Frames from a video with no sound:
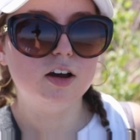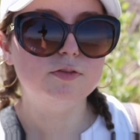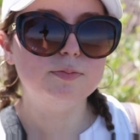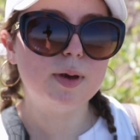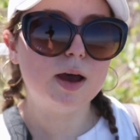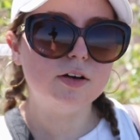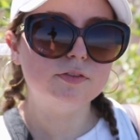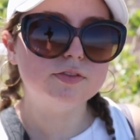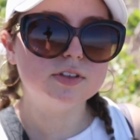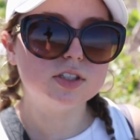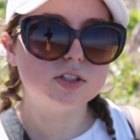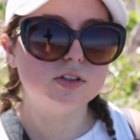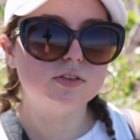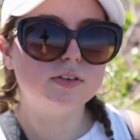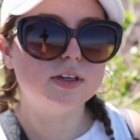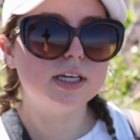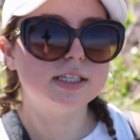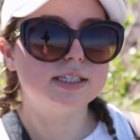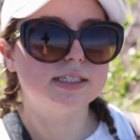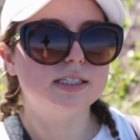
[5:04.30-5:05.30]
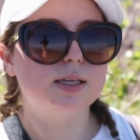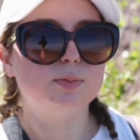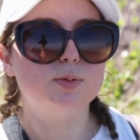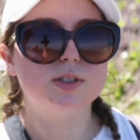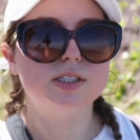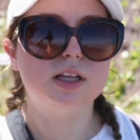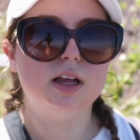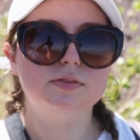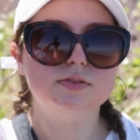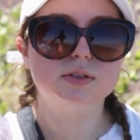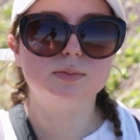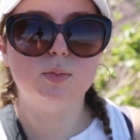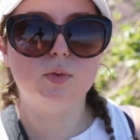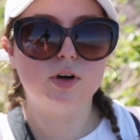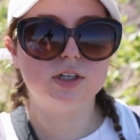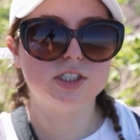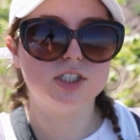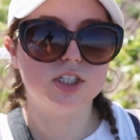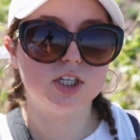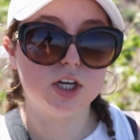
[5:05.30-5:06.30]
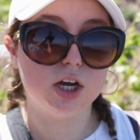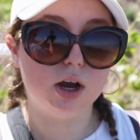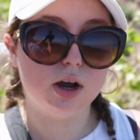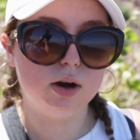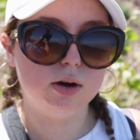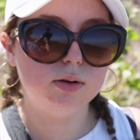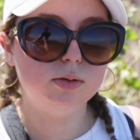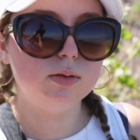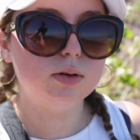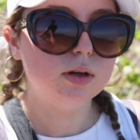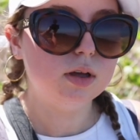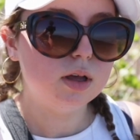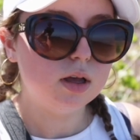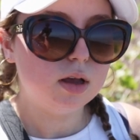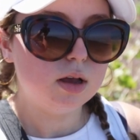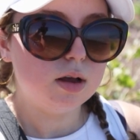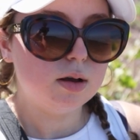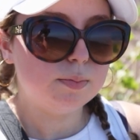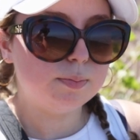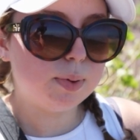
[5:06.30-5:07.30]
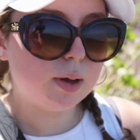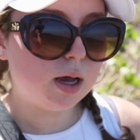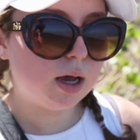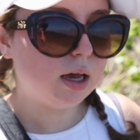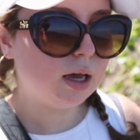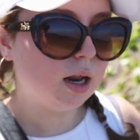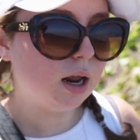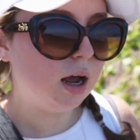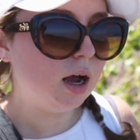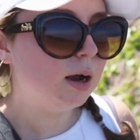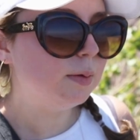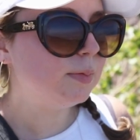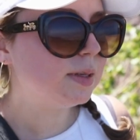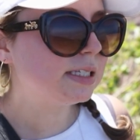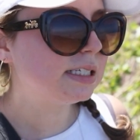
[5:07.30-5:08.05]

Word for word: of Mount Vesuvius, except we still have some more to go. But um,